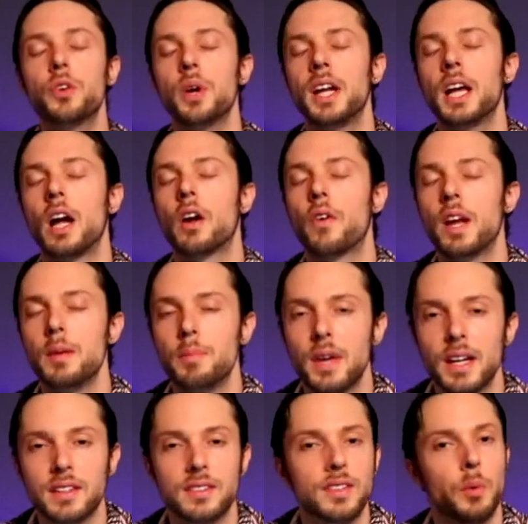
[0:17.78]
creating a great
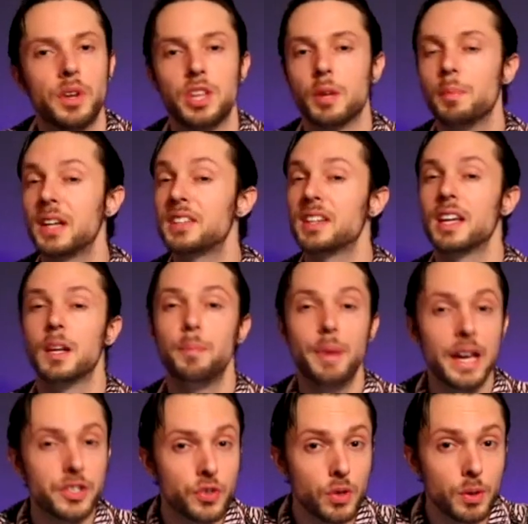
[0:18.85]
mix, whether you're mixing in a
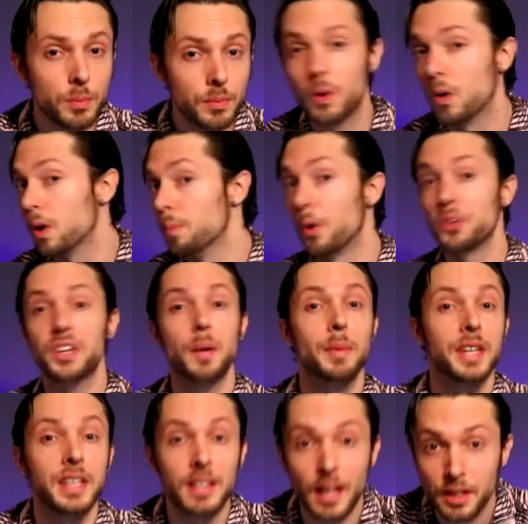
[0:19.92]
bedroom or a
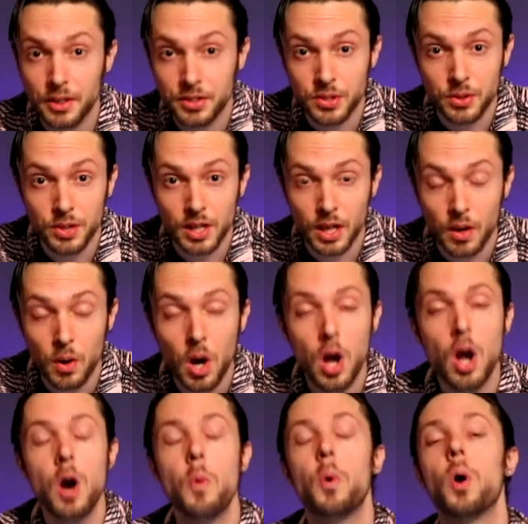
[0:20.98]
multi-million dollar studio,
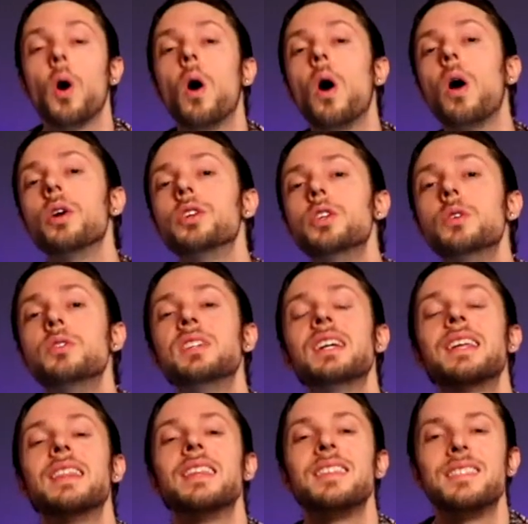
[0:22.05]
we're all
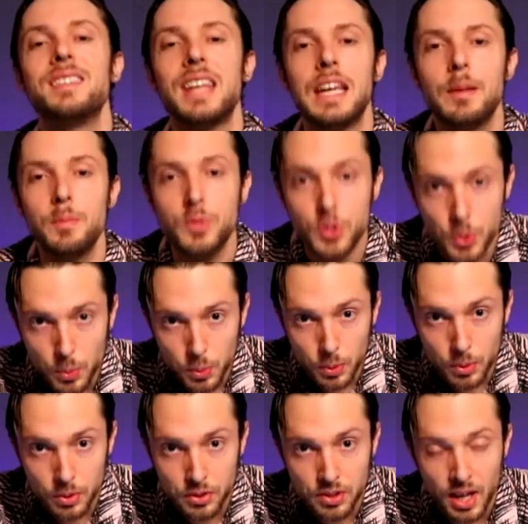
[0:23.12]
using the same
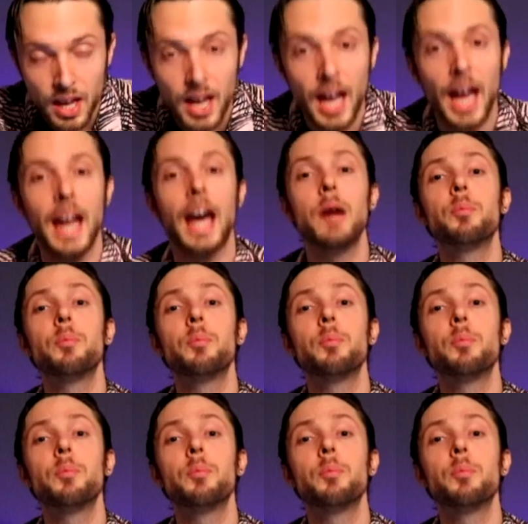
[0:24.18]
tools. And I